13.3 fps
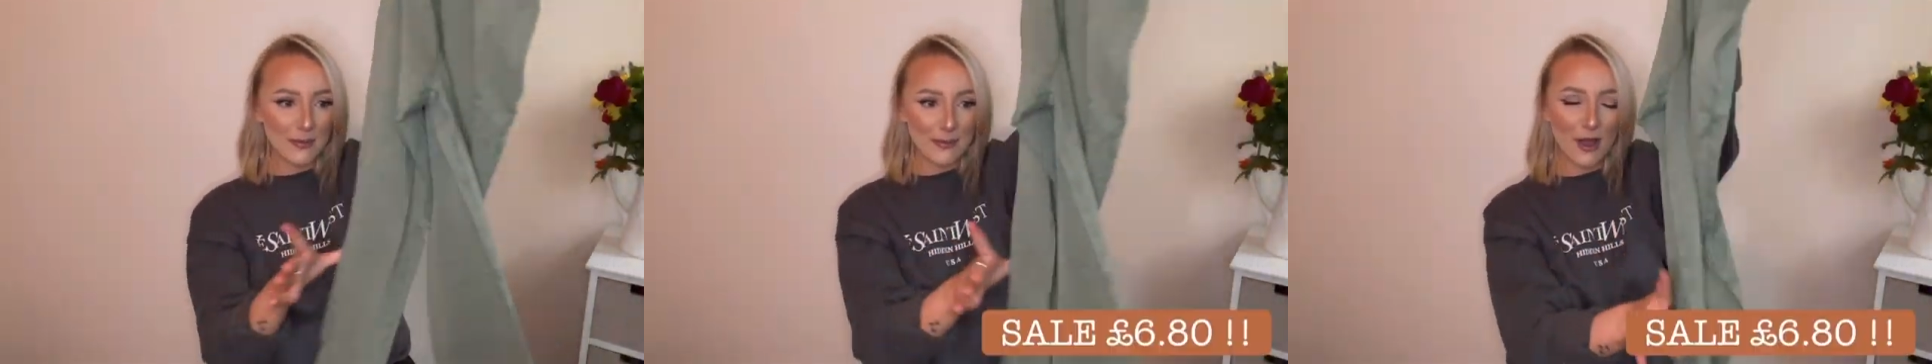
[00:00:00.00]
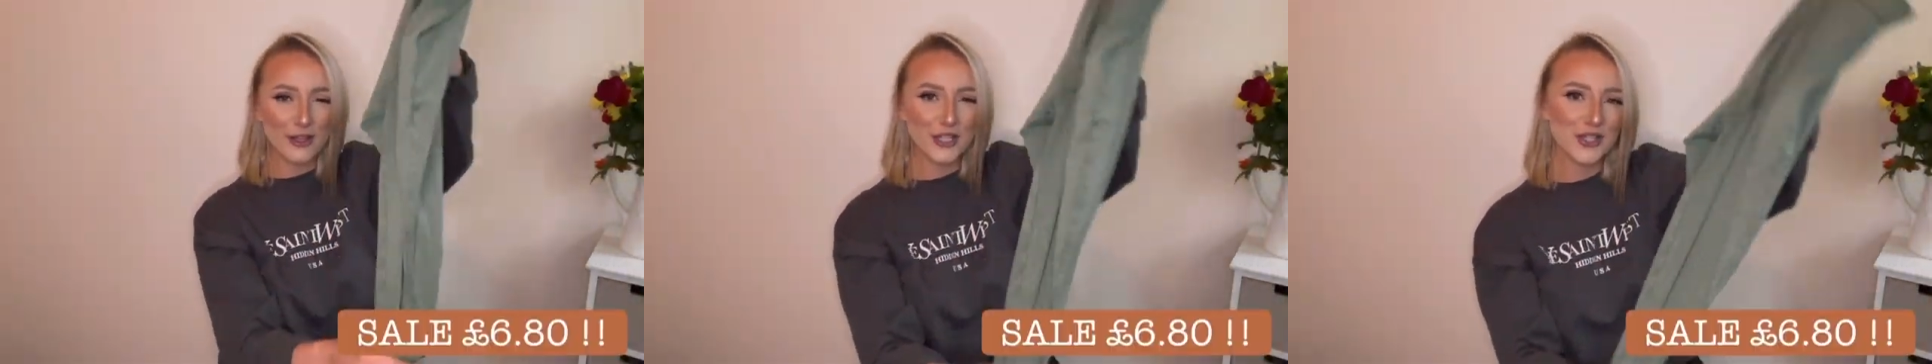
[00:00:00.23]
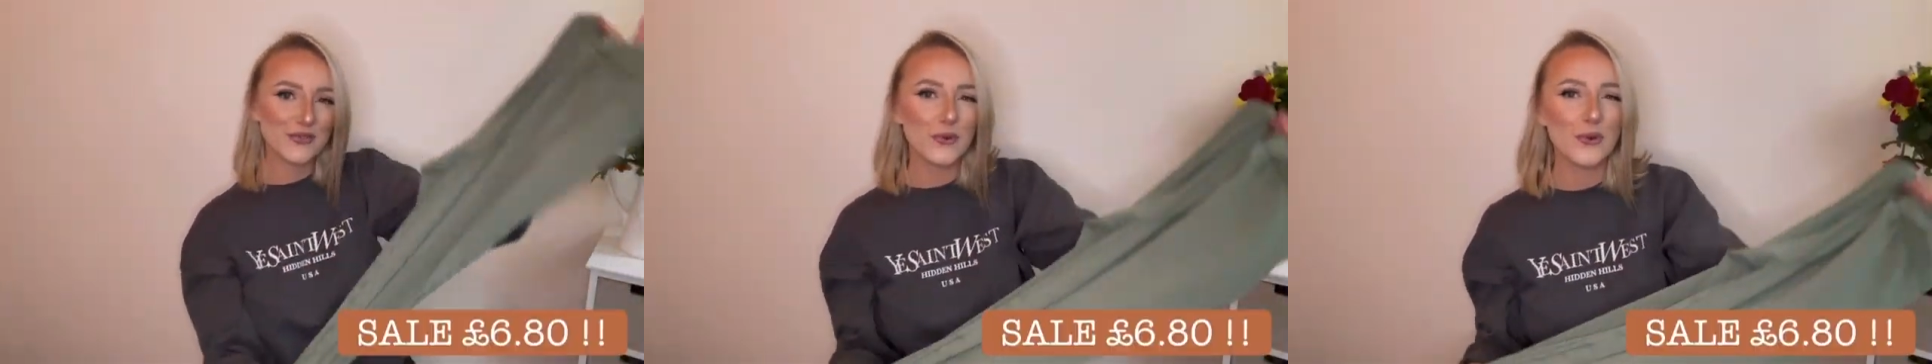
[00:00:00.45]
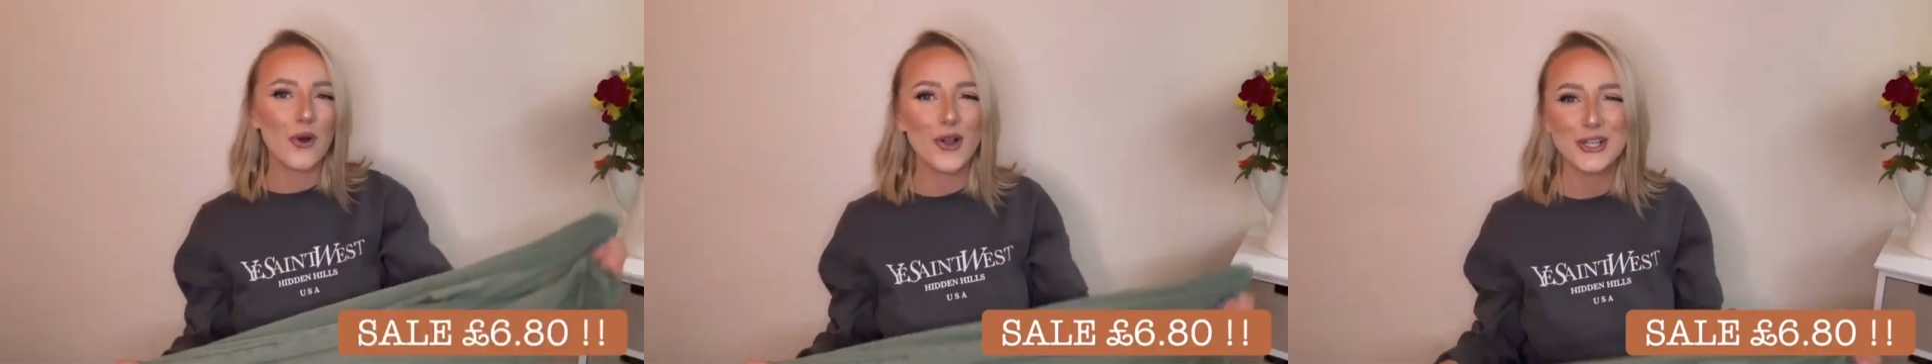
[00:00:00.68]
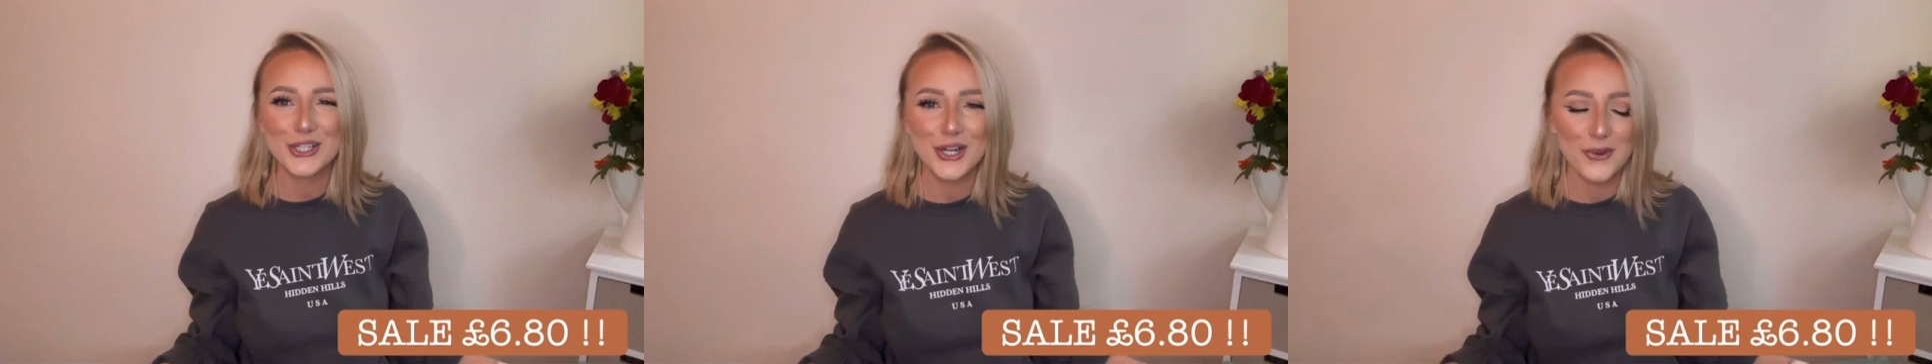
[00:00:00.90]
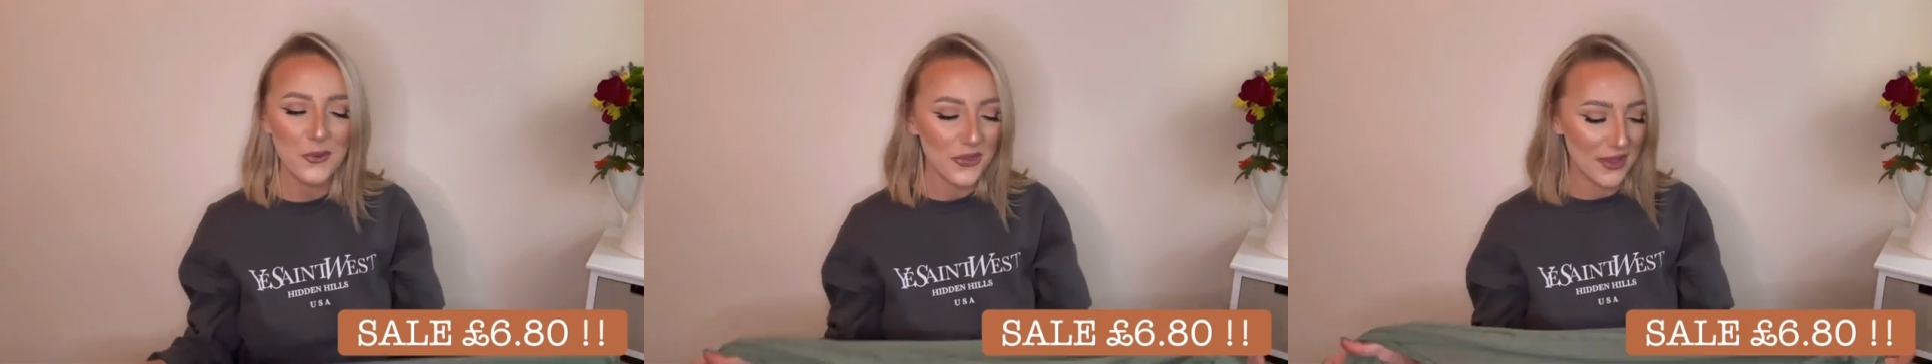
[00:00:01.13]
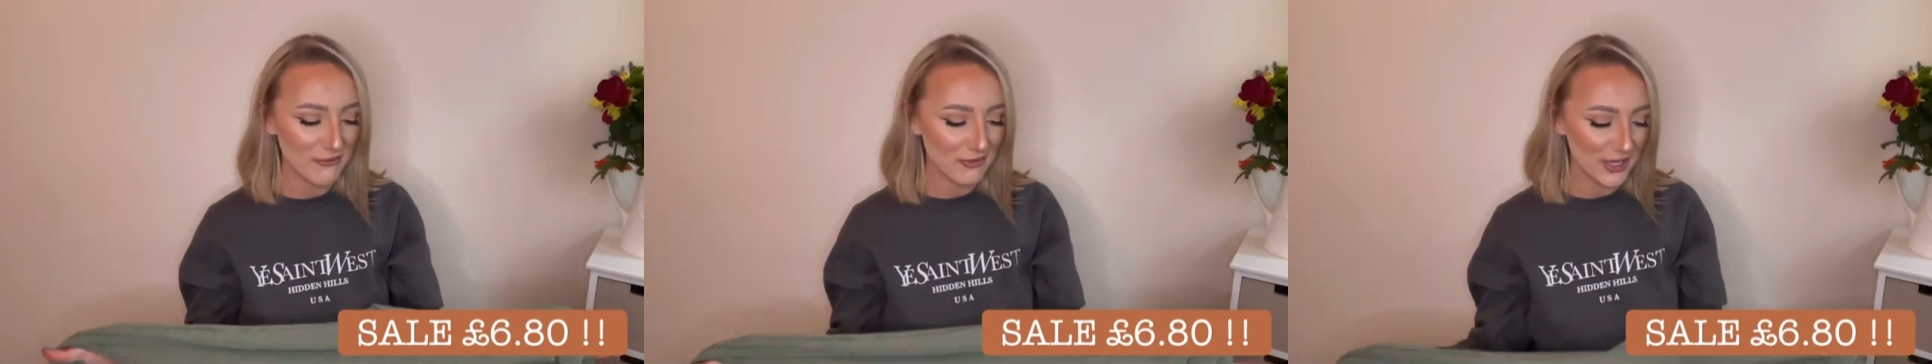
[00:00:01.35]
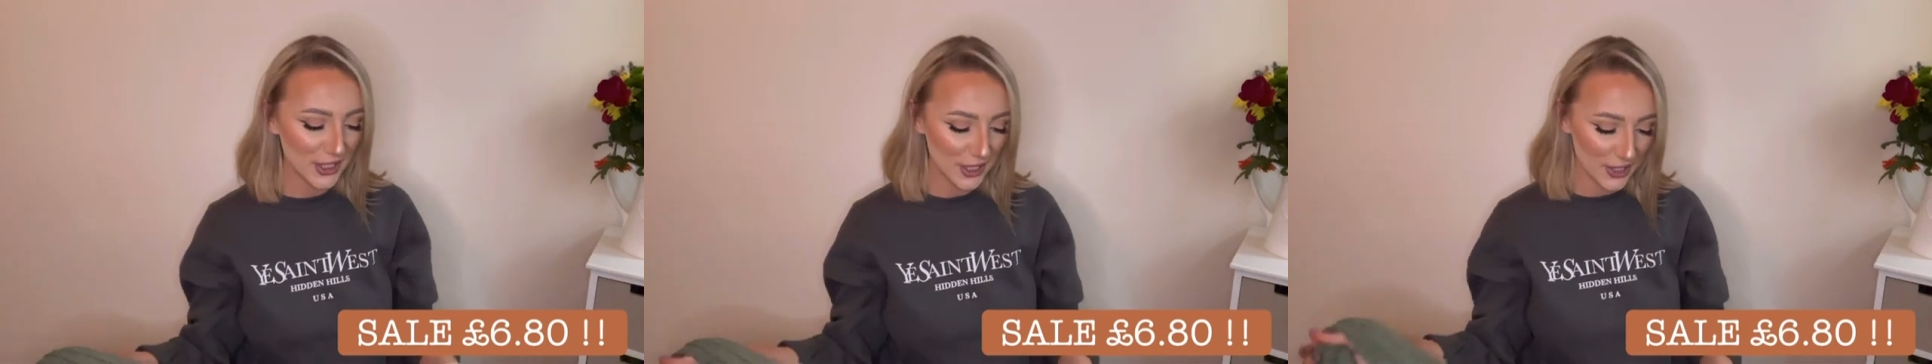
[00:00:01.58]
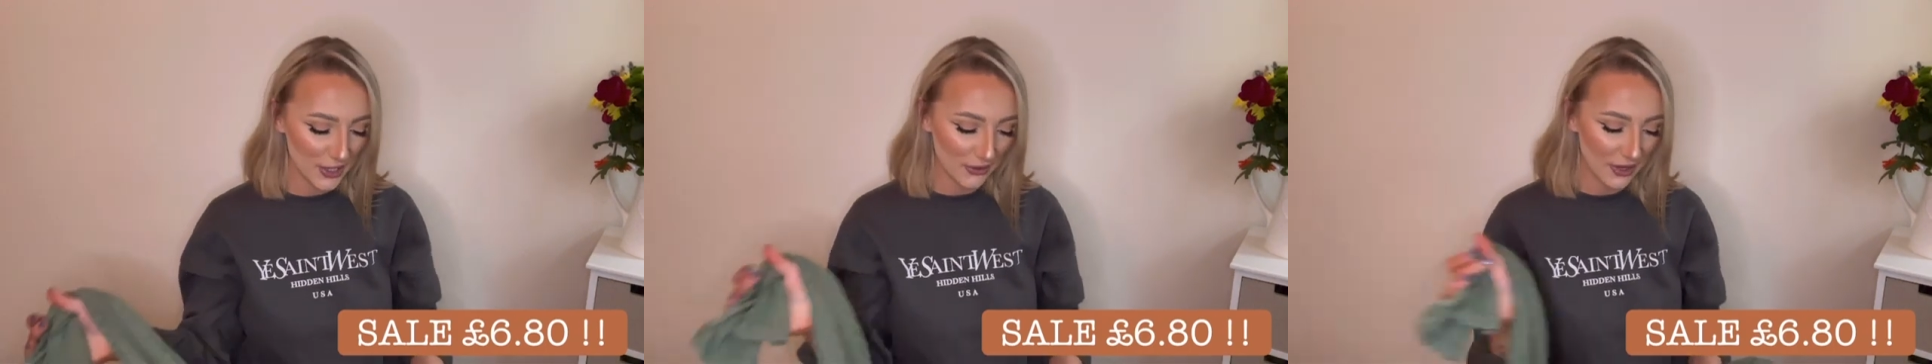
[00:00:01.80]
but I just thought, oh, you know what, they're really cute.